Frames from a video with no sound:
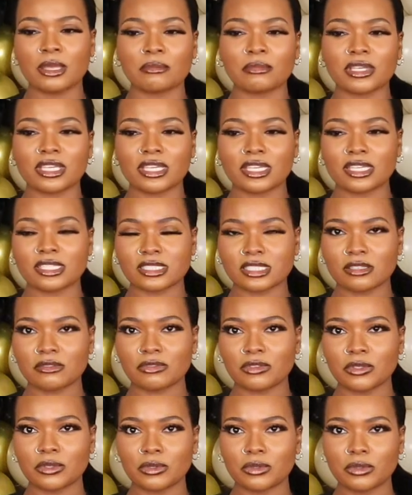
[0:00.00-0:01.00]
because
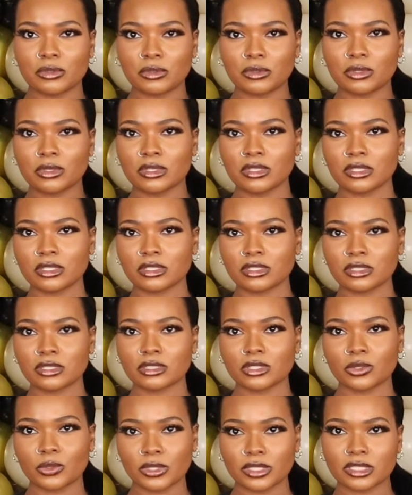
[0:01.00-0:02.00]
if you
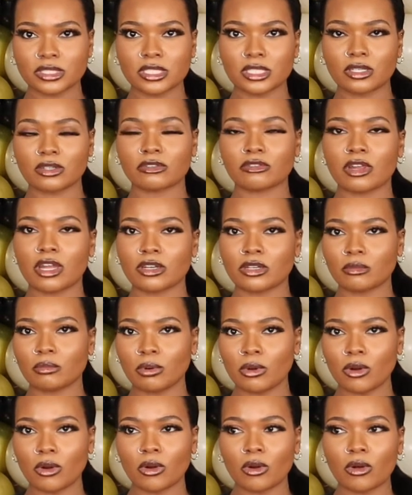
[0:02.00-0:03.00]
twist it around a
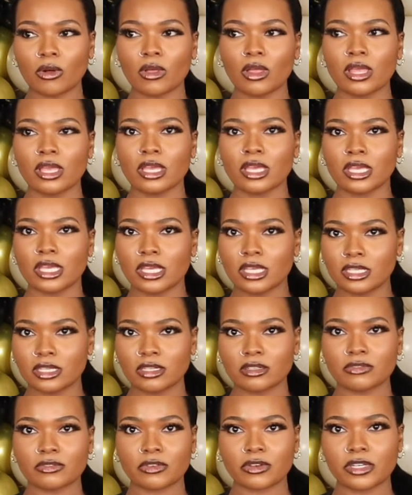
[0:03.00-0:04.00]
pole
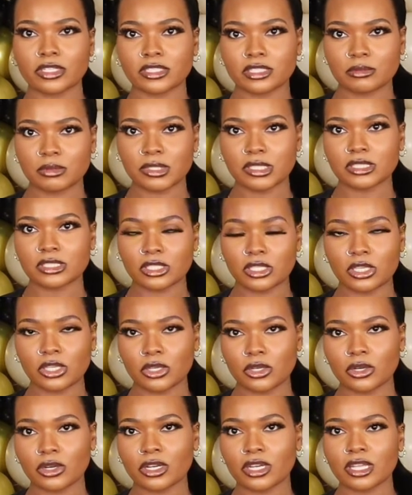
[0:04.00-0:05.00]
enough for it to be
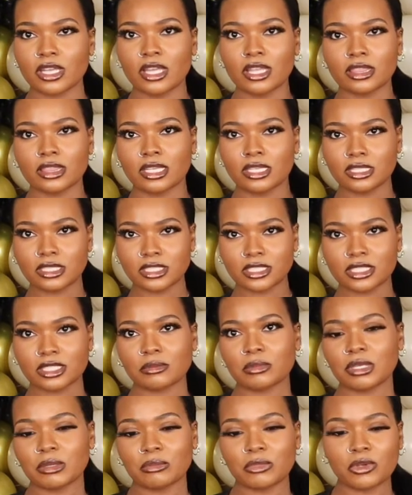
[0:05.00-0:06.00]
secured, then it
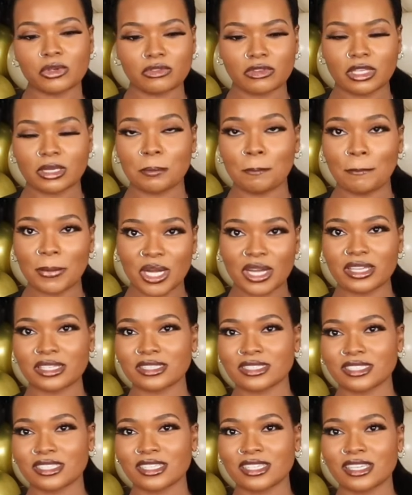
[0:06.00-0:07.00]
shouldn't be moving.
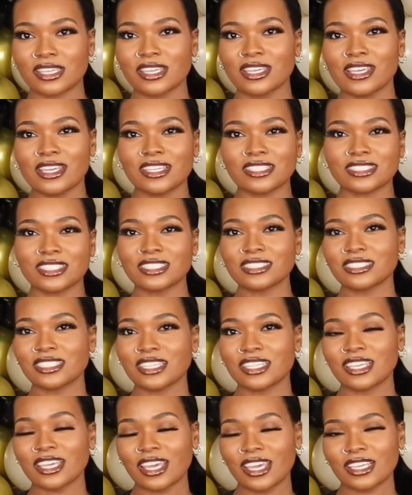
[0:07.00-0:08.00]
But just
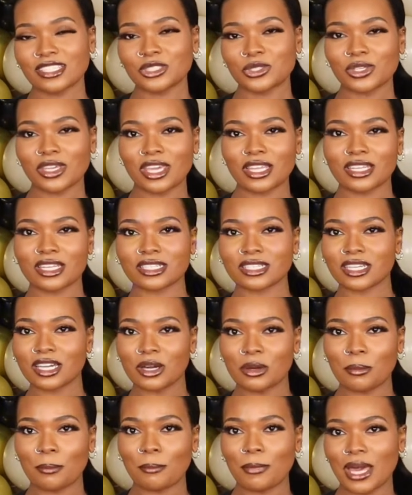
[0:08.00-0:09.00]
in case you cannot
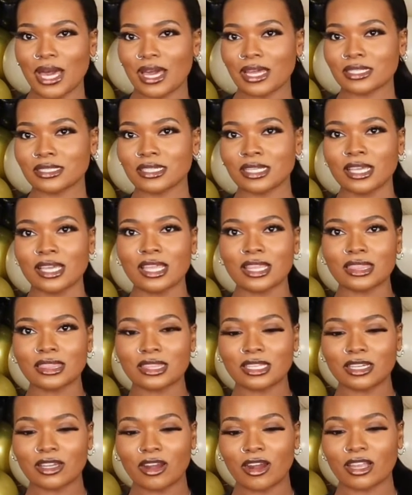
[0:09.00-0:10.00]
combat
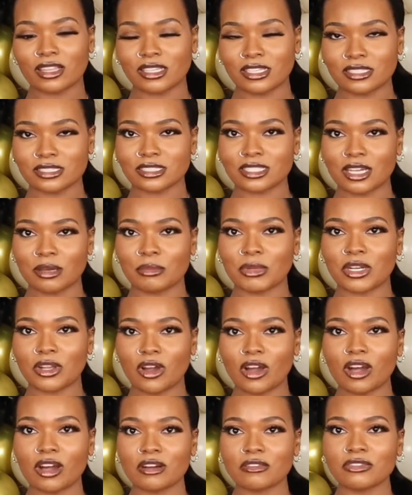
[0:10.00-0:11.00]
the garlands coming
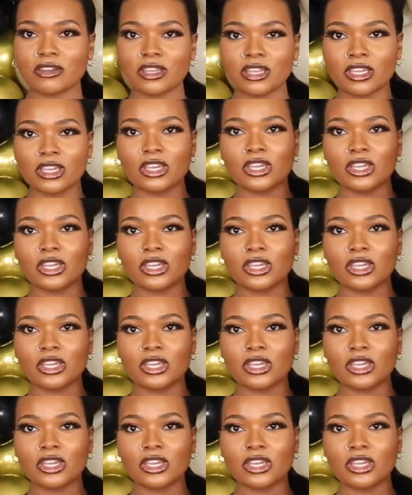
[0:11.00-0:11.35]
off,